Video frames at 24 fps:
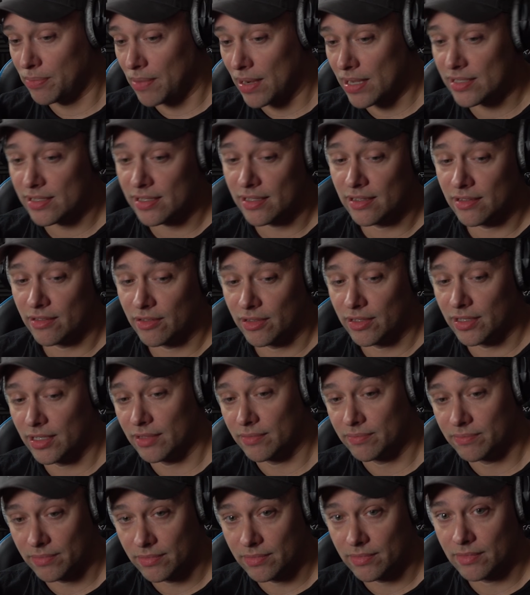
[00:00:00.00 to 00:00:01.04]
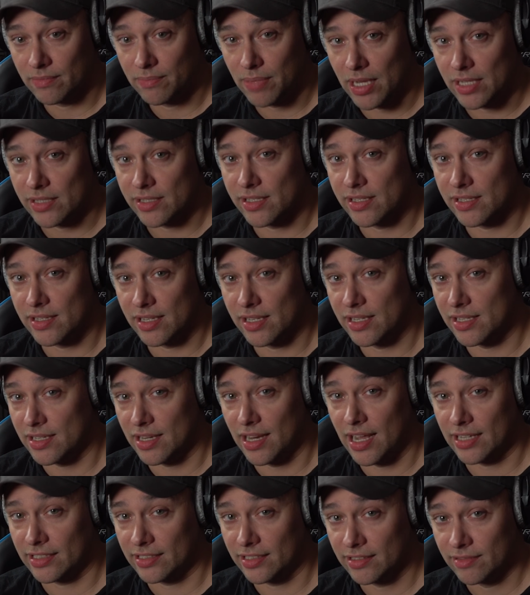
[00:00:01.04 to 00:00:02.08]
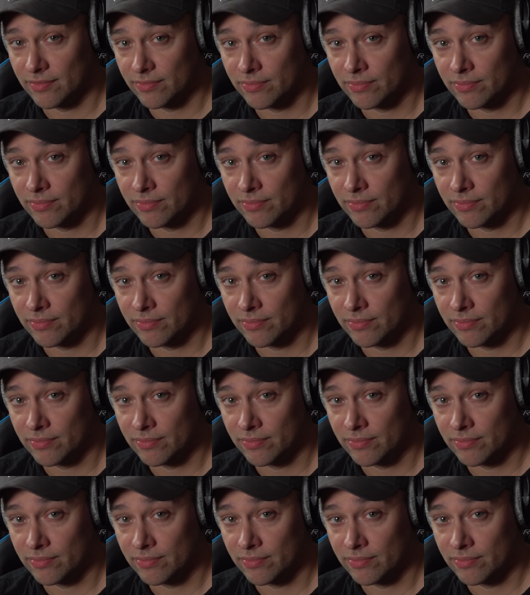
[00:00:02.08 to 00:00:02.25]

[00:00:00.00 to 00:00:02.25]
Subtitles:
president or the policies that he's enacted.